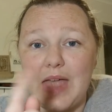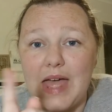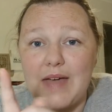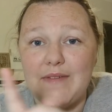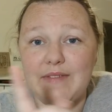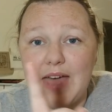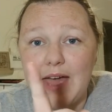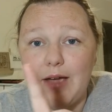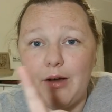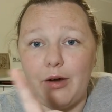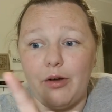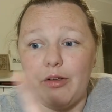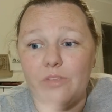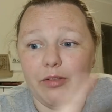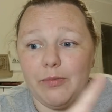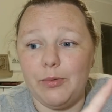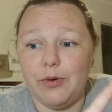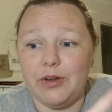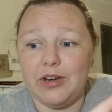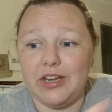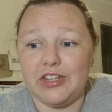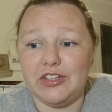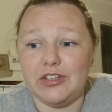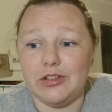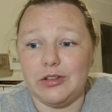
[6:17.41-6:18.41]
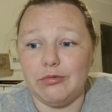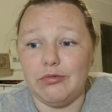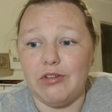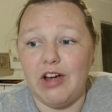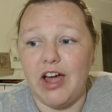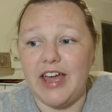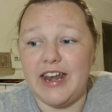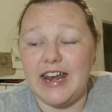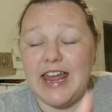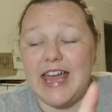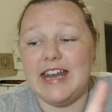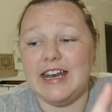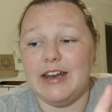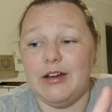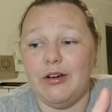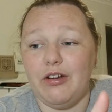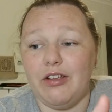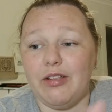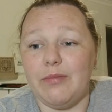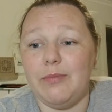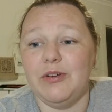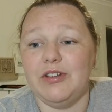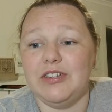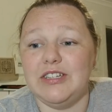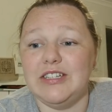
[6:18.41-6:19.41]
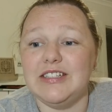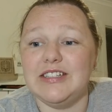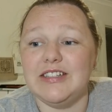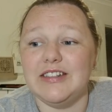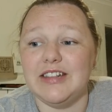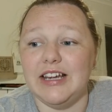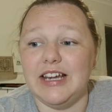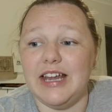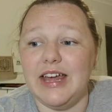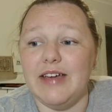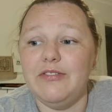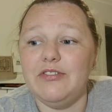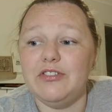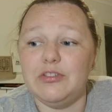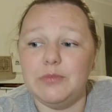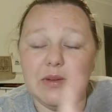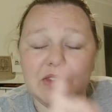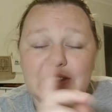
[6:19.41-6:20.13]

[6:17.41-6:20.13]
have arrows pointing to the right and arrows pointing to the left,